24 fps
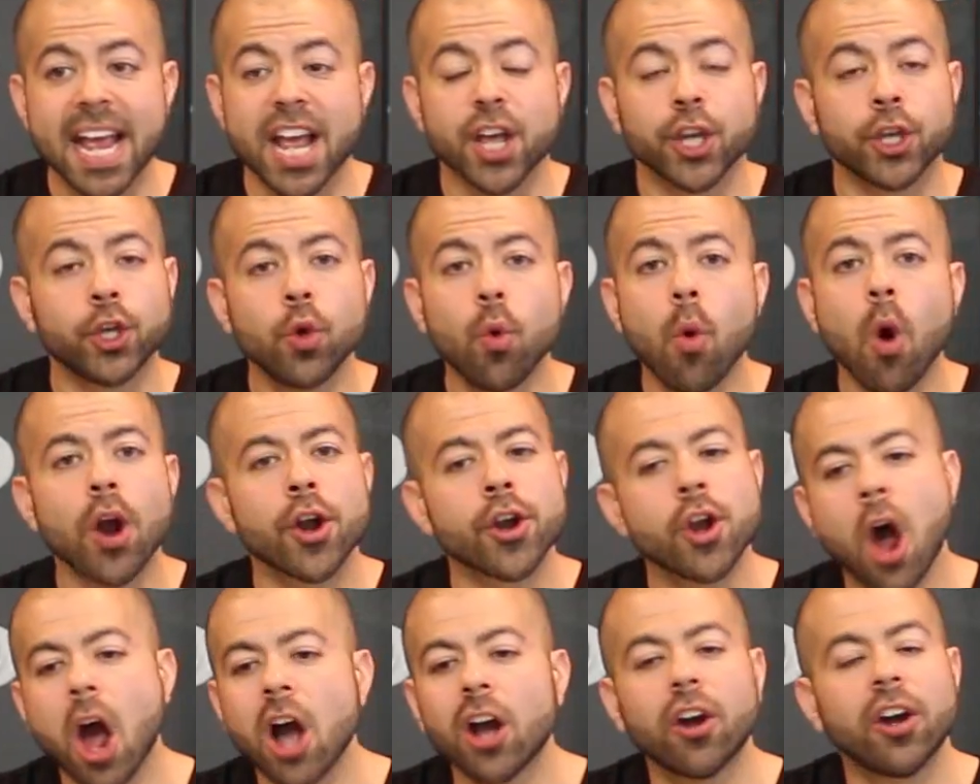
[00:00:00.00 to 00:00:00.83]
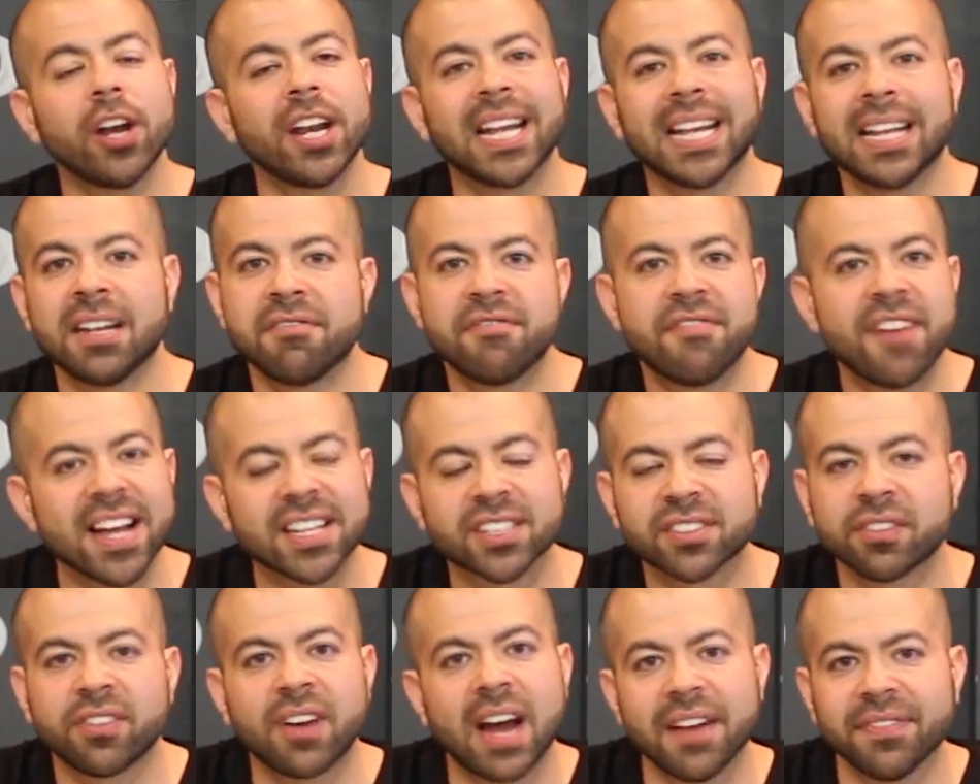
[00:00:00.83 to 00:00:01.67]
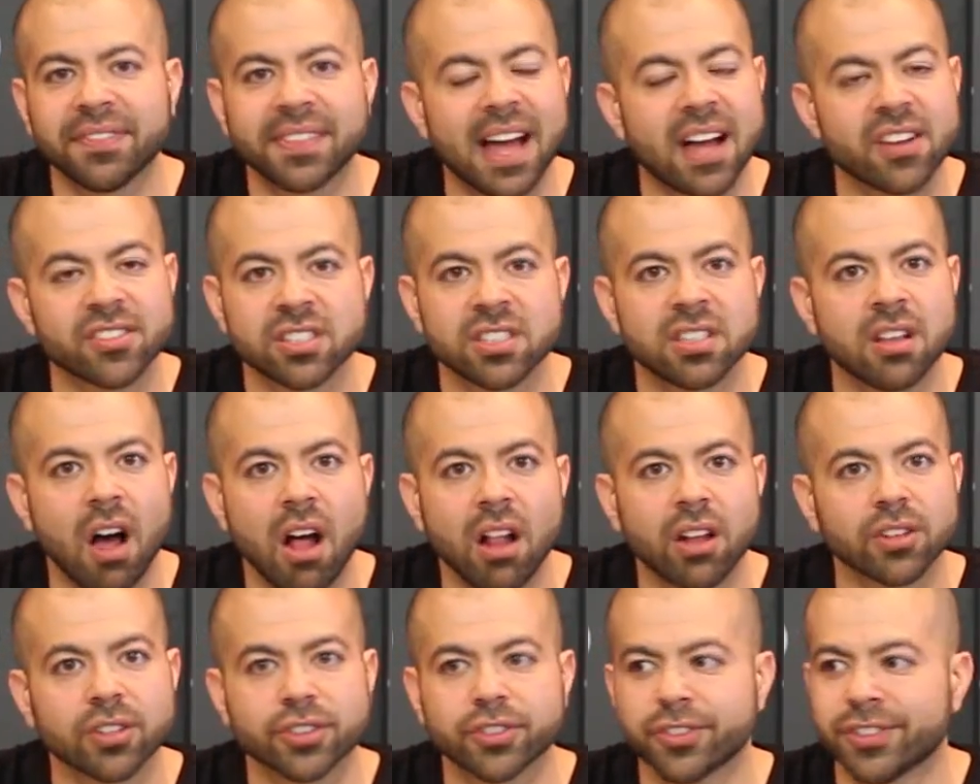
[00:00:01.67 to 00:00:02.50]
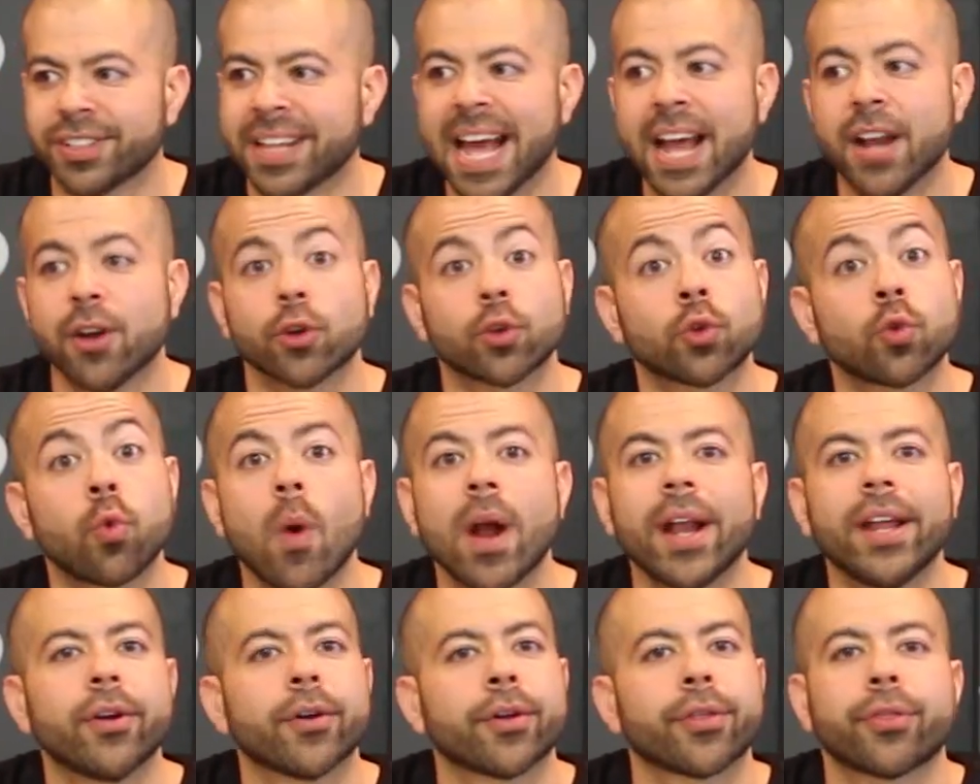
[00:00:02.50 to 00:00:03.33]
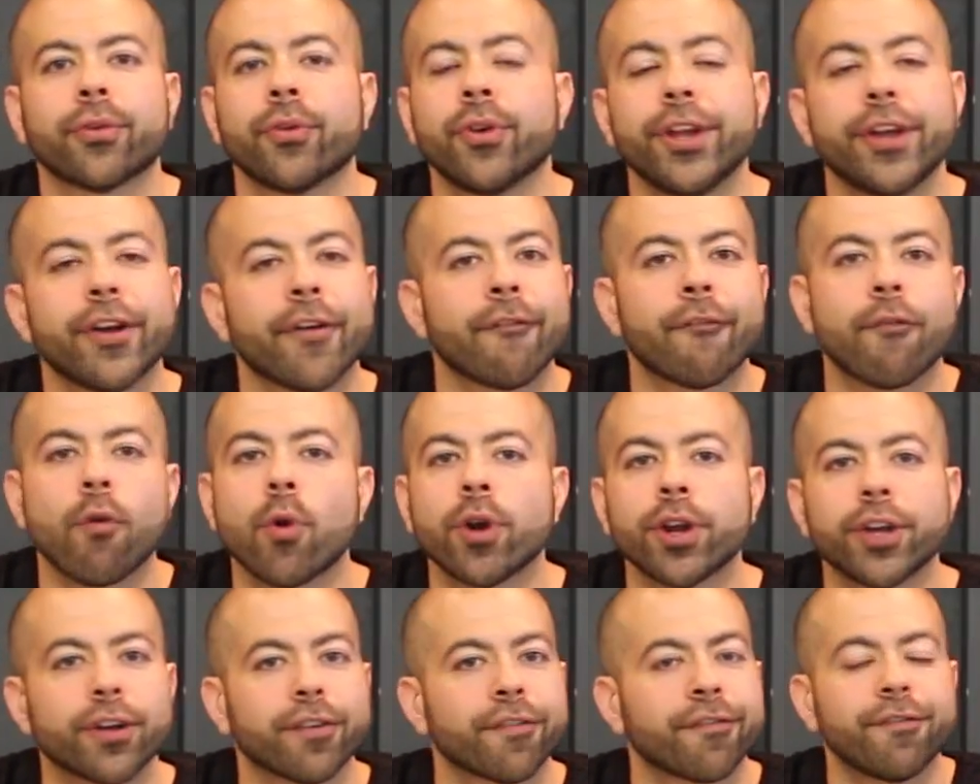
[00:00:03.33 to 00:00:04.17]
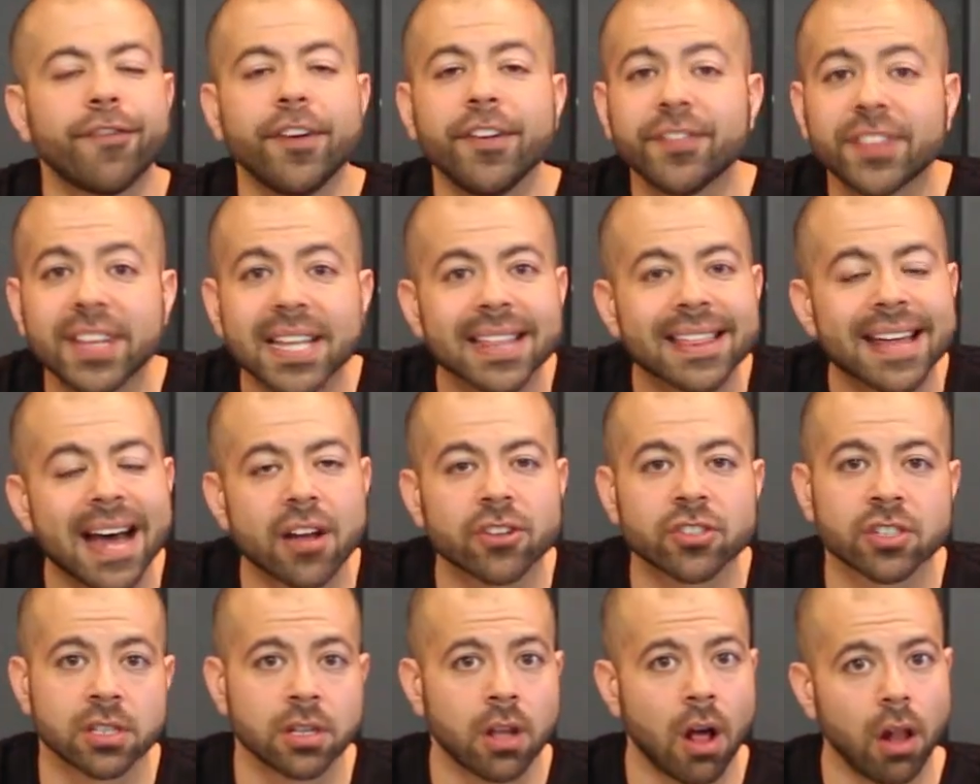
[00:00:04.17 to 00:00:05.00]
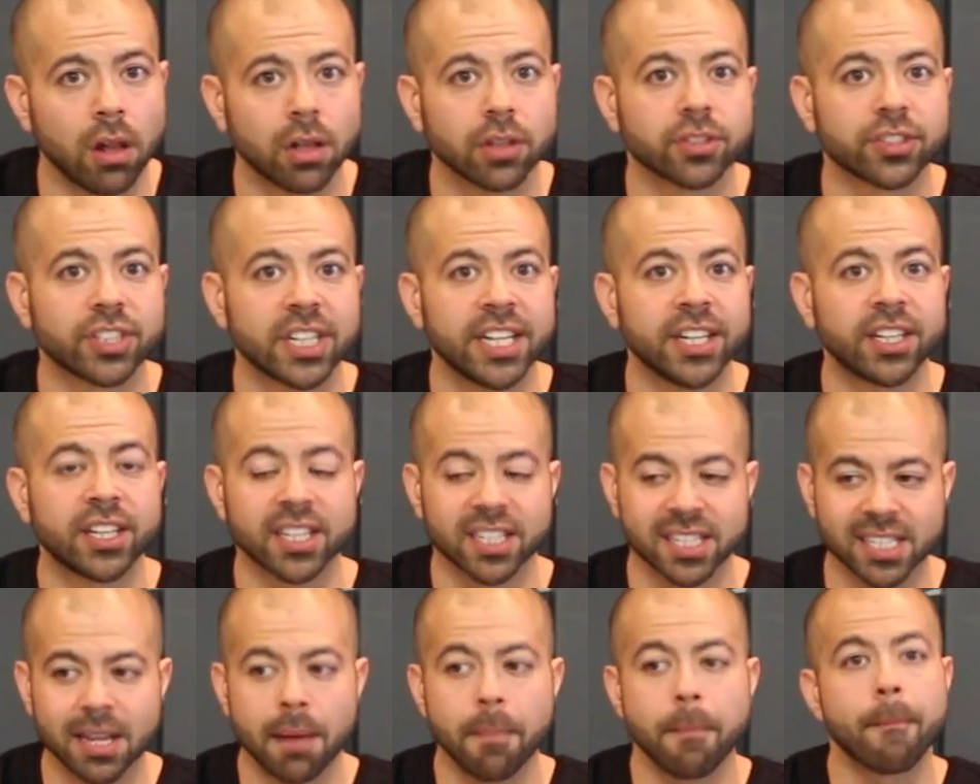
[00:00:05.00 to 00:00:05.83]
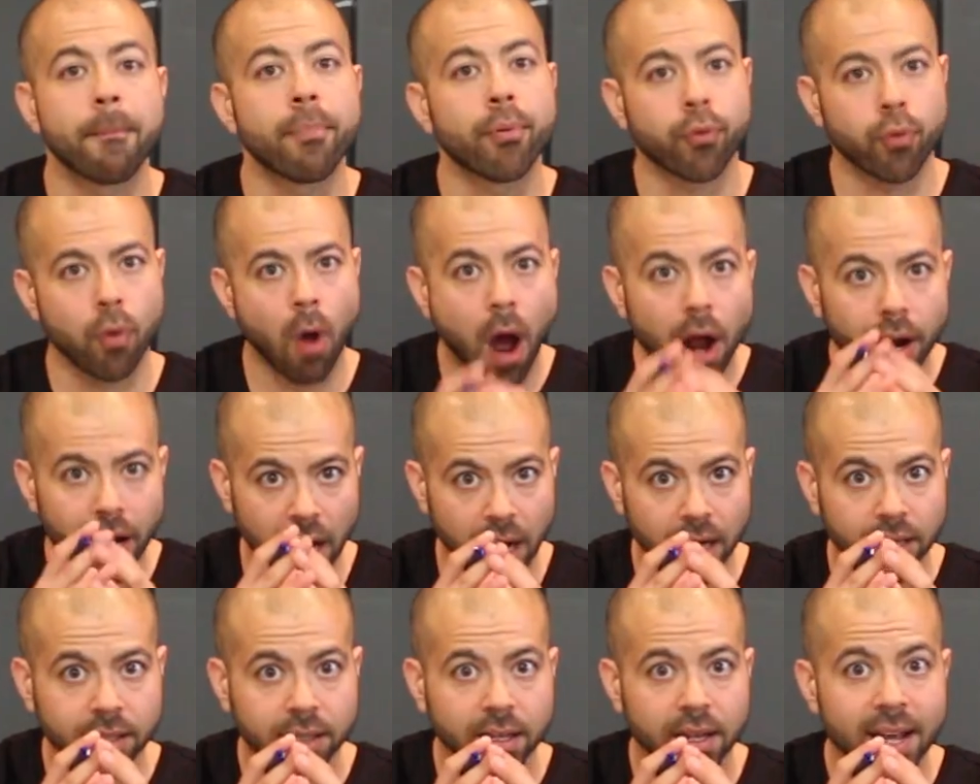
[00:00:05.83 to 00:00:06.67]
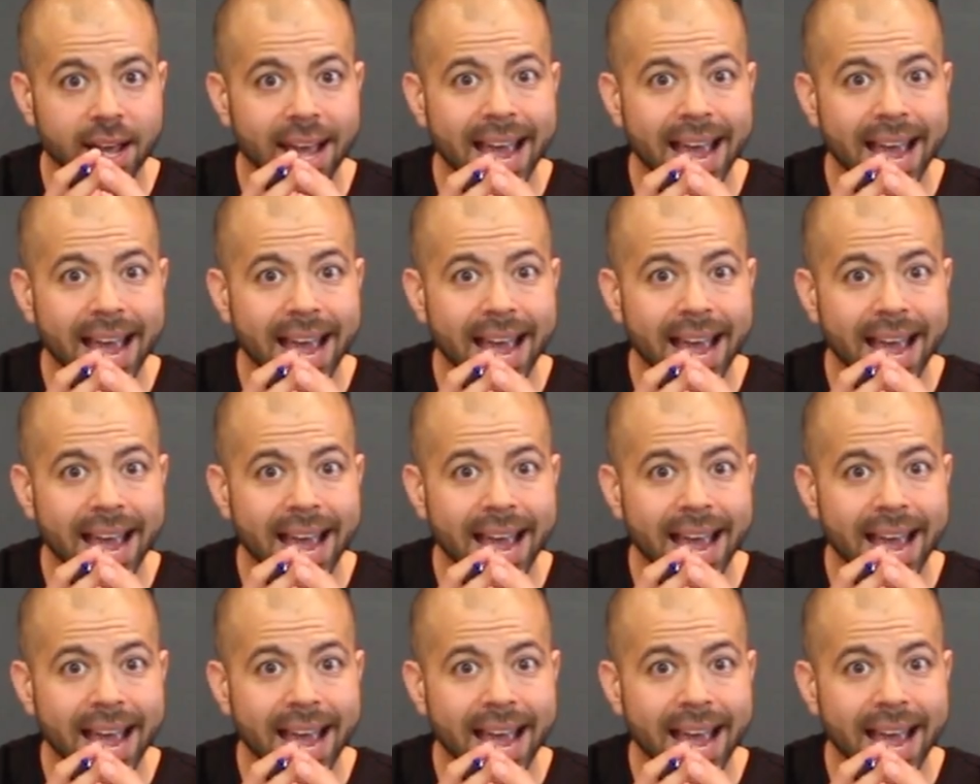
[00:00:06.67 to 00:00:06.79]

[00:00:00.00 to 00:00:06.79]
You are not going to invest $5,000 or 10 or 20 or 30 or 40 or $50,000 into some product